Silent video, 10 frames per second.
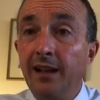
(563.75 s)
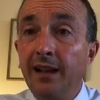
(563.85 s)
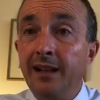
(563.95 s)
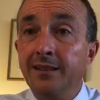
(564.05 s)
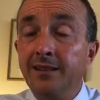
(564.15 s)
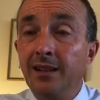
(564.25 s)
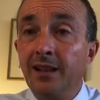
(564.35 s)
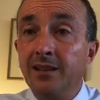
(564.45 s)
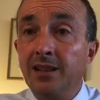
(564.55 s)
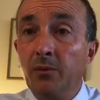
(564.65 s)

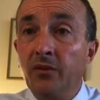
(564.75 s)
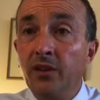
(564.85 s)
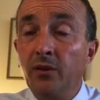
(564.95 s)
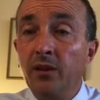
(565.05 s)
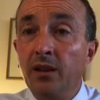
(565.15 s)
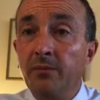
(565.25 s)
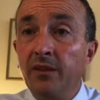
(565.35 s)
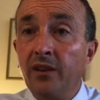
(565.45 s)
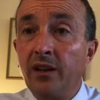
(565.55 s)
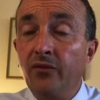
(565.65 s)
And some of you are going to
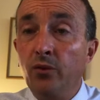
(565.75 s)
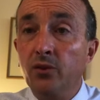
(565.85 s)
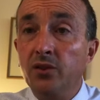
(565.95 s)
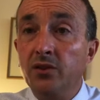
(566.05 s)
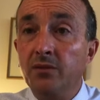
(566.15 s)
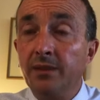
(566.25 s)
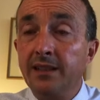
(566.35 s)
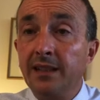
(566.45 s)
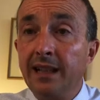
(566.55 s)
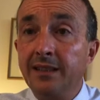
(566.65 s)
be very fortunate to be
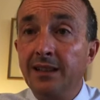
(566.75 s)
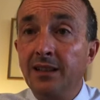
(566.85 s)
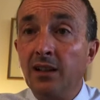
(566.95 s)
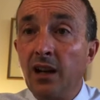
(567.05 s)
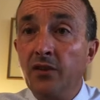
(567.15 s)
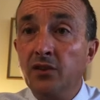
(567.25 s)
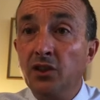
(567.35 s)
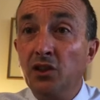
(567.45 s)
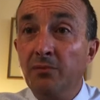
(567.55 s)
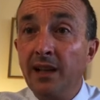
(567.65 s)
selected, and others
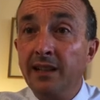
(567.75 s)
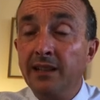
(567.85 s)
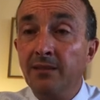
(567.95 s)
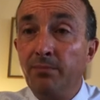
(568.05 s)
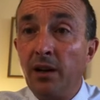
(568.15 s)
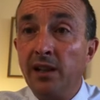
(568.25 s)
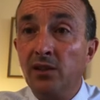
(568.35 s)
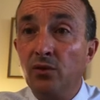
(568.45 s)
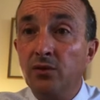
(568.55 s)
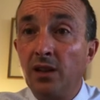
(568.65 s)
you may need to bide
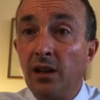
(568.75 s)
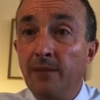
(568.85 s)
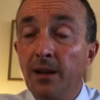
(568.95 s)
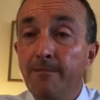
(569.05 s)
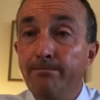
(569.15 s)
your time.